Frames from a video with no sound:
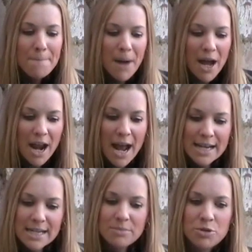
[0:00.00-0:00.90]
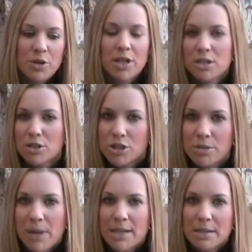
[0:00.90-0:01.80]
But I ended up doing an
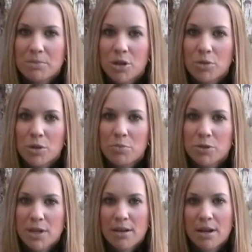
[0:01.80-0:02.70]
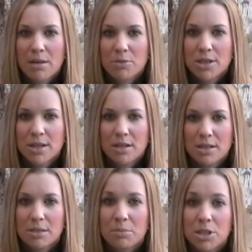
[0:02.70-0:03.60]
internship last summer with Booz Allen Hamilton
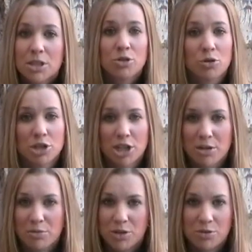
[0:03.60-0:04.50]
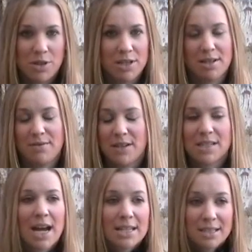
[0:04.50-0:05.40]
in Tbilisi, Georgia, which was a
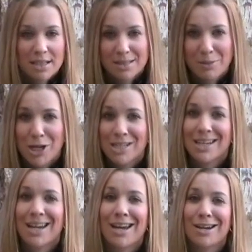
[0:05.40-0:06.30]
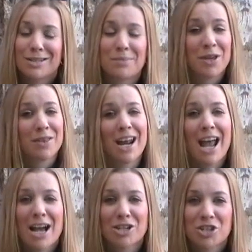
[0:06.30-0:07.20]
fantastic experience and something that I
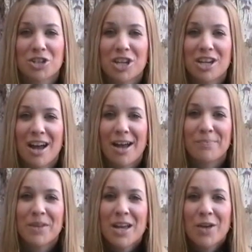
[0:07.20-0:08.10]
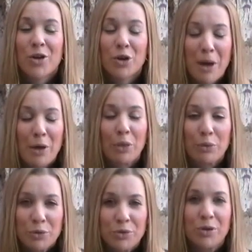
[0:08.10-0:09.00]
actually heard about
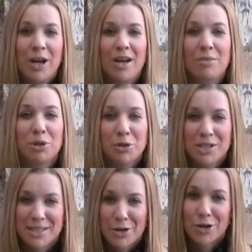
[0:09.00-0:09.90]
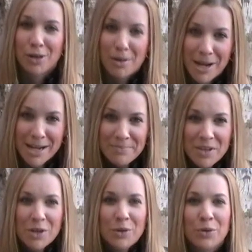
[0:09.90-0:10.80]
through a Bologna Center alumni
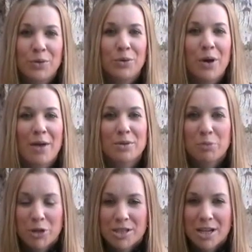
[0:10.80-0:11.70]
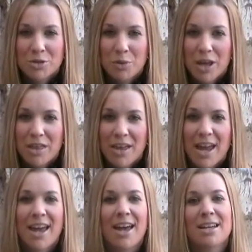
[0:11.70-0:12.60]
who I was put in touch with
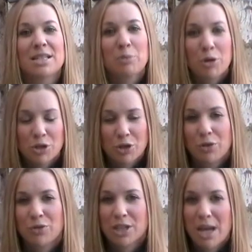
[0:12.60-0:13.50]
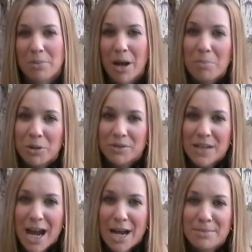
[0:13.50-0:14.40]
and spoke to her over Skype a couple of
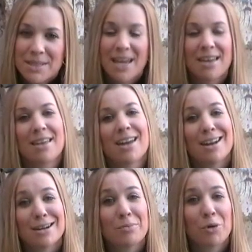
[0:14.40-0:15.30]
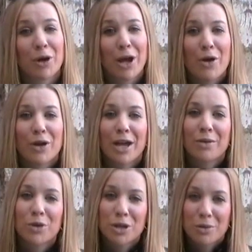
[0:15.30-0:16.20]
times, and then ended up going out
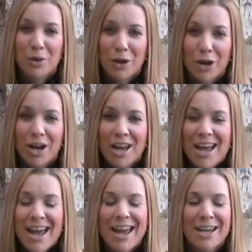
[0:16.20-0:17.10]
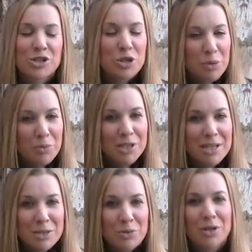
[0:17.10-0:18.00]
and working with her. And she put me in
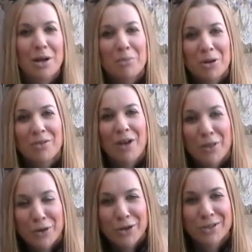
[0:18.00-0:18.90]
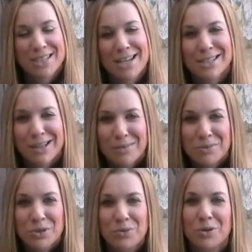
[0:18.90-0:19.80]
touch with a number of other SAIS
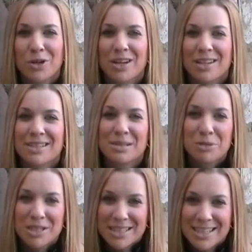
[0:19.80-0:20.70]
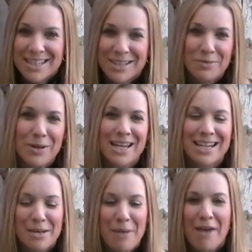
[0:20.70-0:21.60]
alums who were in Tbilisi, and we
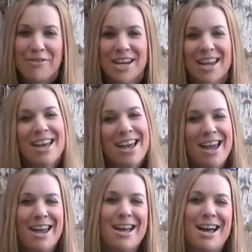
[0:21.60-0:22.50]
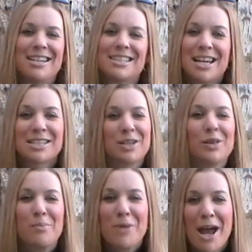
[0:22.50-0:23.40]
ended up having a SAIS
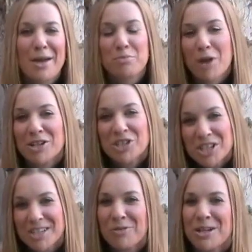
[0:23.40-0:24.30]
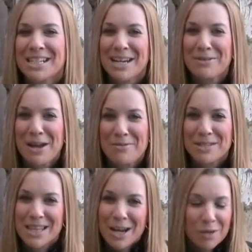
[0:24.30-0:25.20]
alumni brunch one day when I
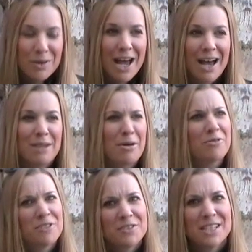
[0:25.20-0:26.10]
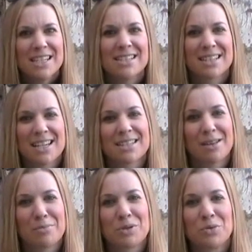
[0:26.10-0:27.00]
was there, and we had about 15 SAIS
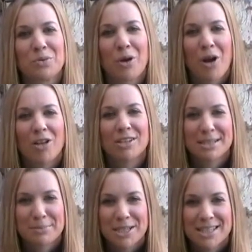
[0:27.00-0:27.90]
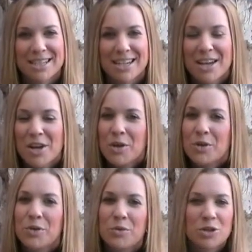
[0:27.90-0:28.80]
alums who were all in Tbilisi,
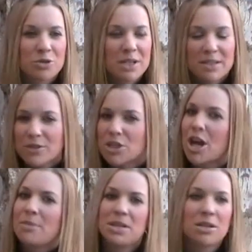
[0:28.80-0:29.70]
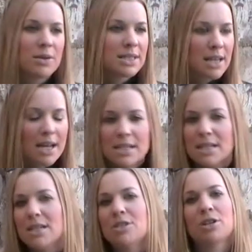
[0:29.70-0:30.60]
who were doing different jobs at USAID,
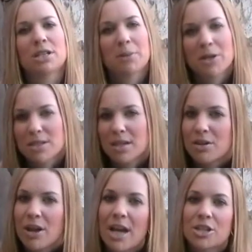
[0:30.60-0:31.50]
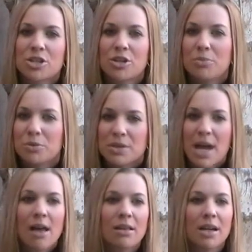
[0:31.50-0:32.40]
Transparency International, Booz
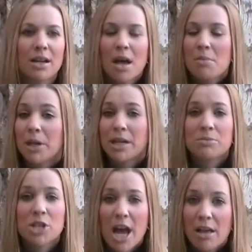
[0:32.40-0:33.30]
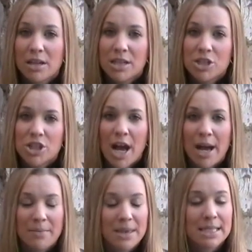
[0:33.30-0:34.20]
Allen, Millennium Challenge,
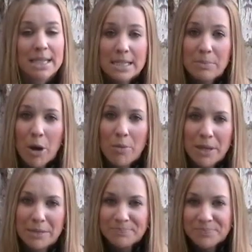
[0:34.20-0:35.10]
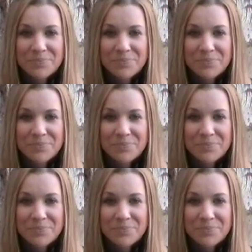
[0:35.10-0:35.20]
at the State Department.